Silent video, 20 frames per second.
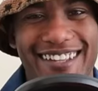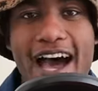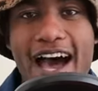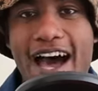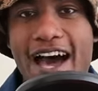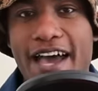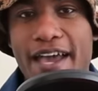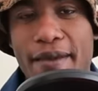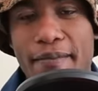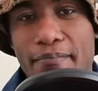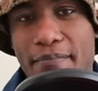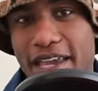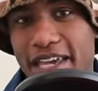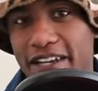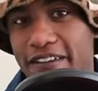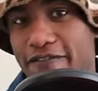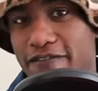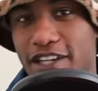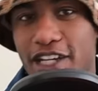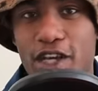I made
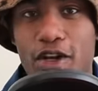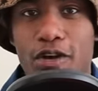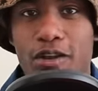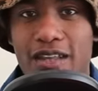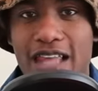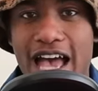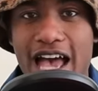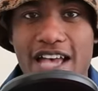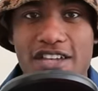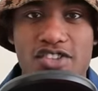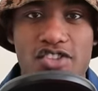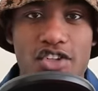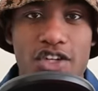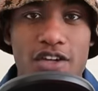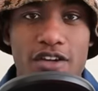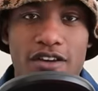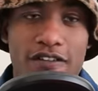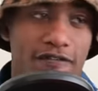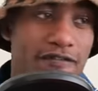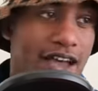a video last
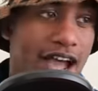year, in